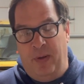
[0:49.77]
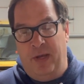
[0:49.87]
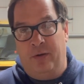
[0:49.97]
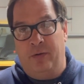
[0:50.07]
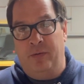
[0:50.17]

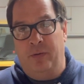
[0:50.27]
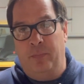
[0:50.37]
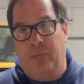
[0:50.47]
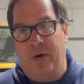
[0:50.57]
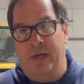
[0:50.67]
pedal, the
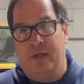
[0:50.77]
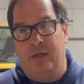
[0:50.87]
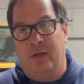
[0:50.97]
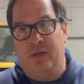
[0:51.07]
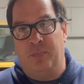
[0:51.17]
brake and
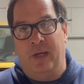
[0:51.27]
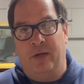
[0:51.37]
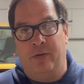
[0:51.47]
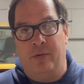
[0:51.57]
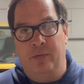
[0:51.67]
clutch
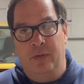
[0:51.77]
pedal